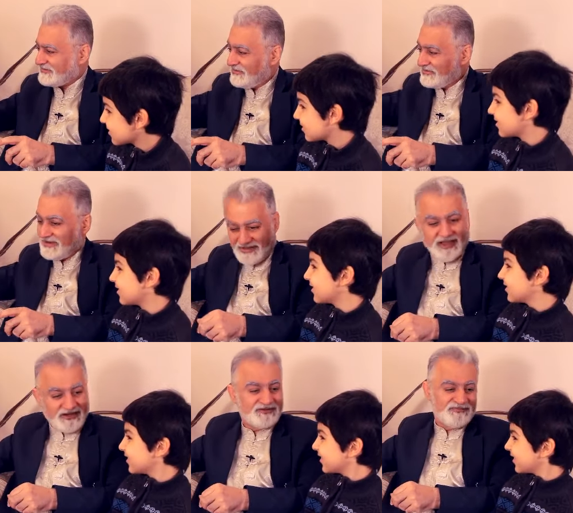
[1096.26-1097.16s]
Speaker 1: oh God,
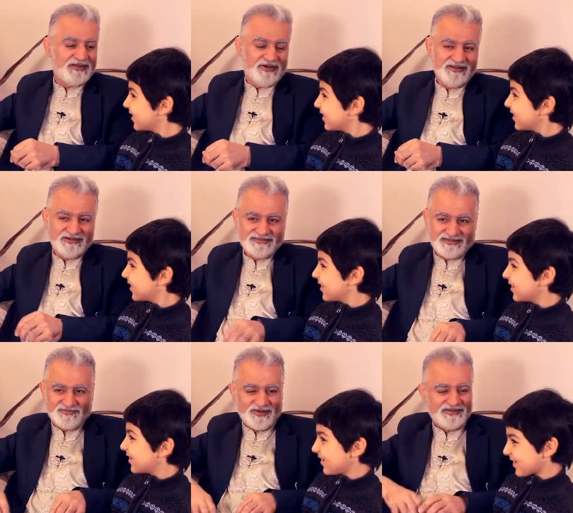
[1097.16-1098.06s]
I got, my, I got
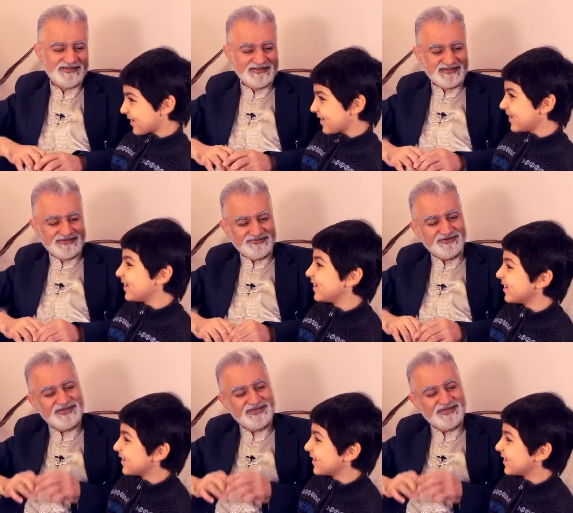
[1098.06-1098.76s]
that one. So